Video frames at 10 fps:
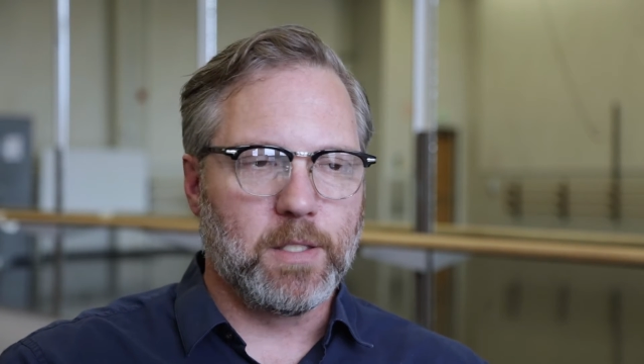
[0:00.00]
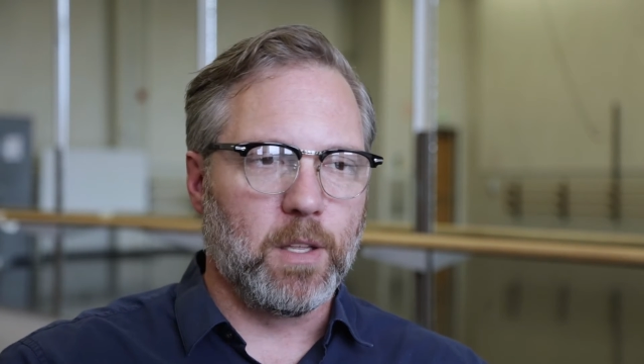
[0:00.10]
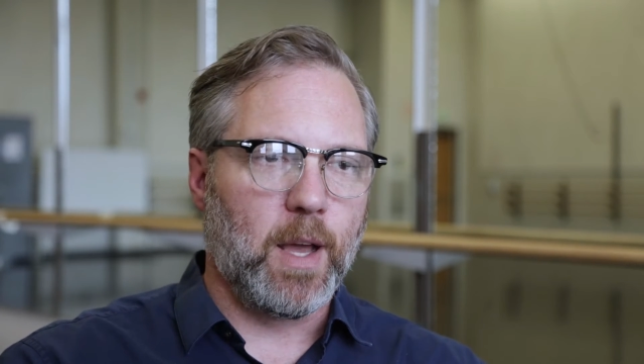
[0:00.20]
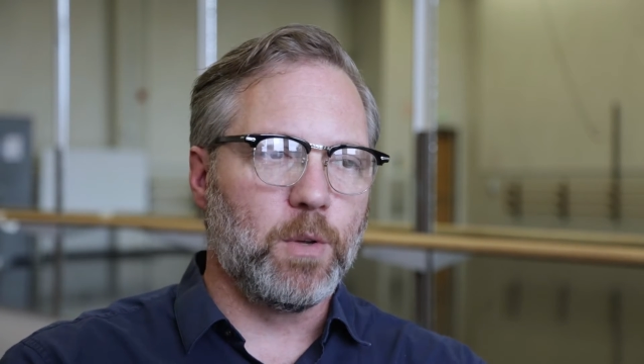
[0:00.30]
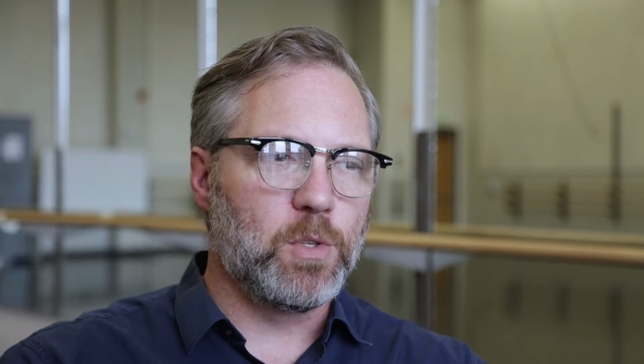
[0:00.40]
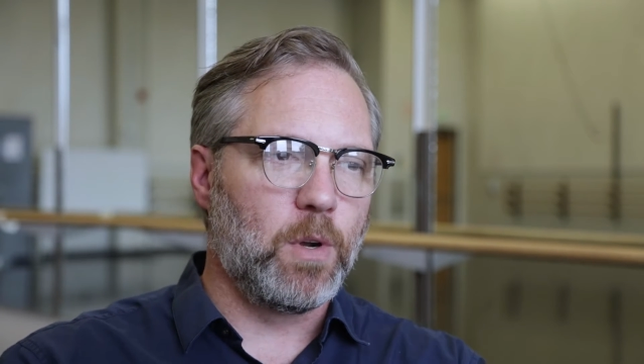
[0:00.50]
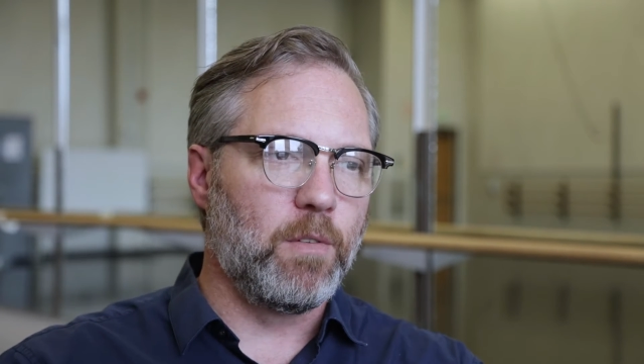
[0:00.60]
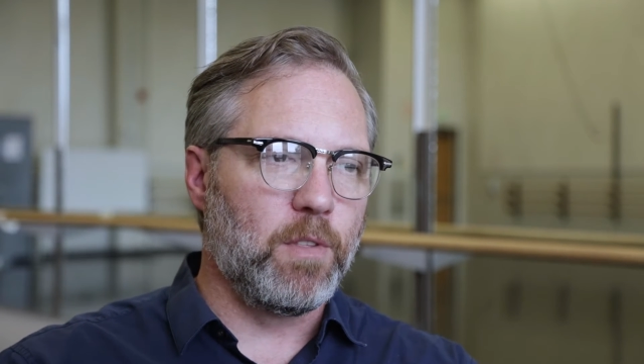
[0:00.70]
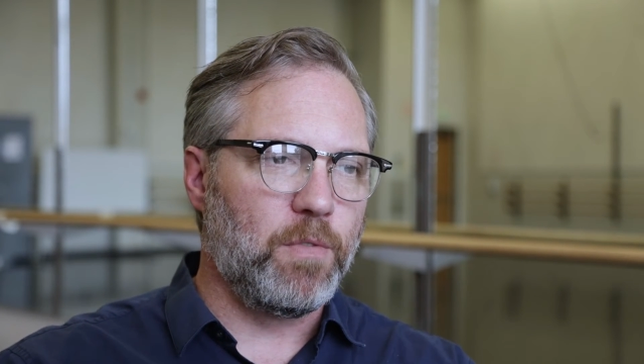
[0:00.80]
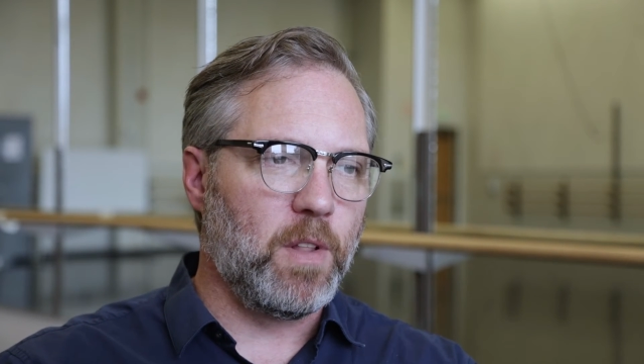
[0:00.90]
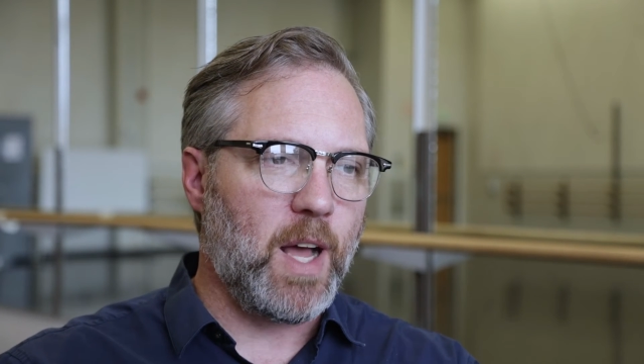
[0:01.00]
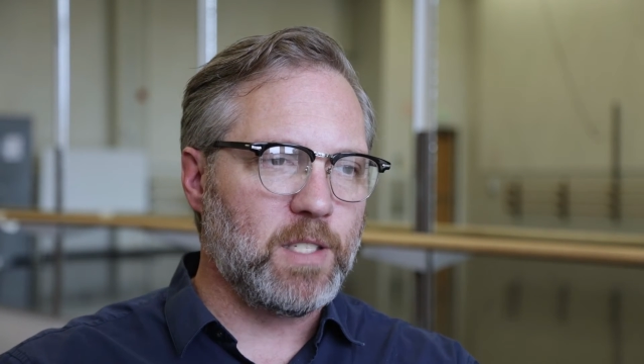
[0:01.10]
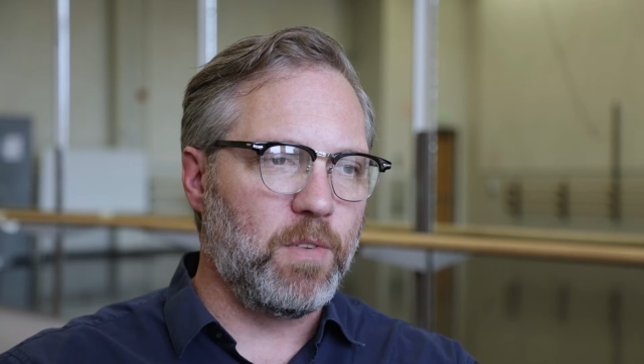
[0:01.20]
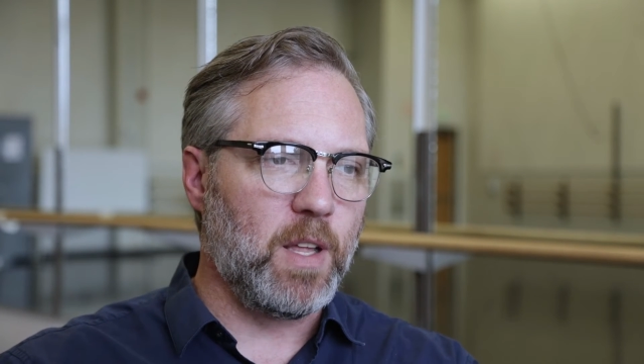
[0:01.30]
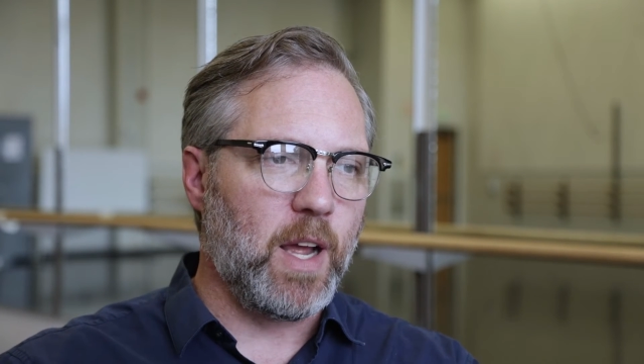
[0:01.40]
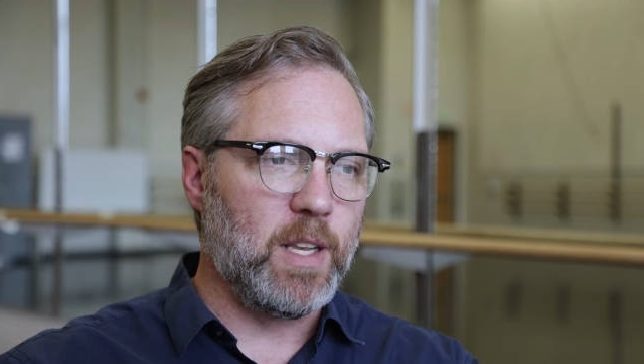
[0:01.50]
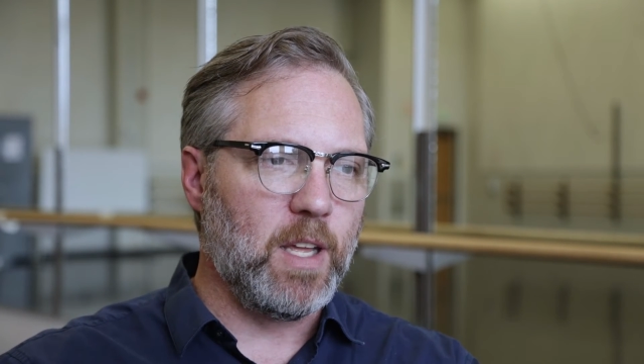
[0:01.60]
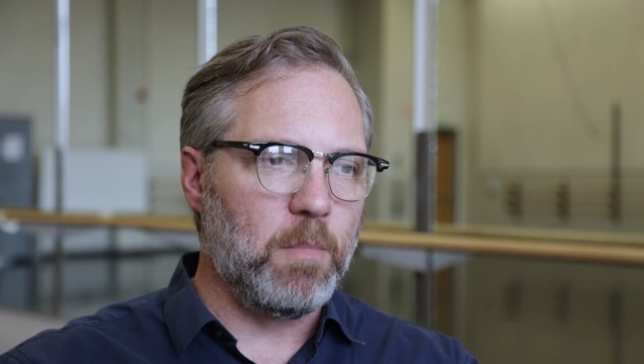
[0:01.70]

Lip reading: So that was sort of the philosophy and idea